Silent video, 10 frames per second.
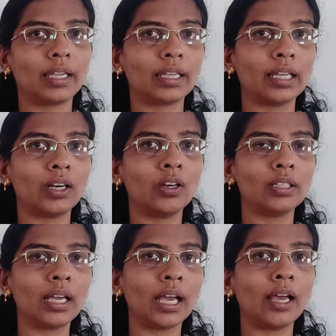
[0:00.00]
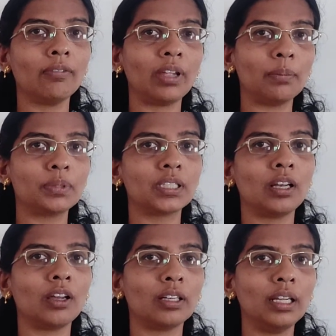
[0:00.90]
I cannot have
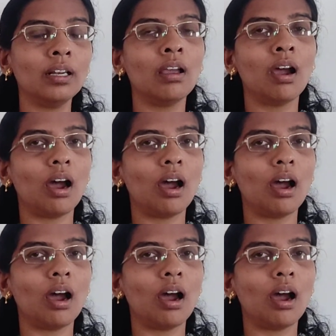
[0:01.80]
epsilon in